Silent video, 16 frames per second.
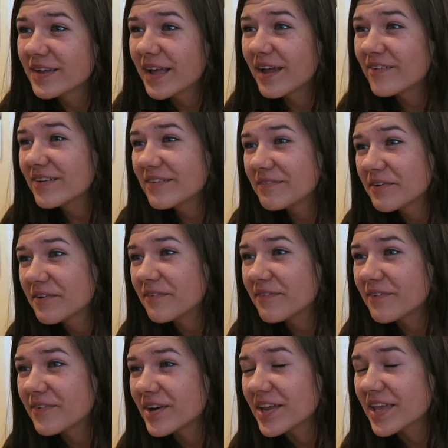Like, I don't even know
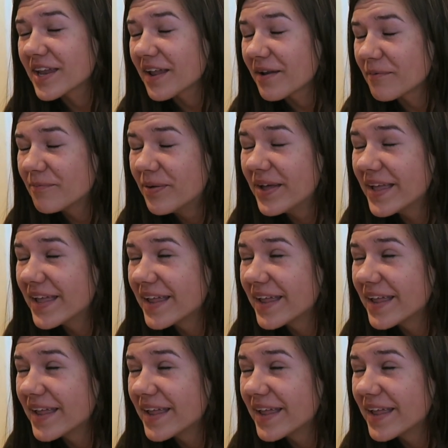if I want to get out of bed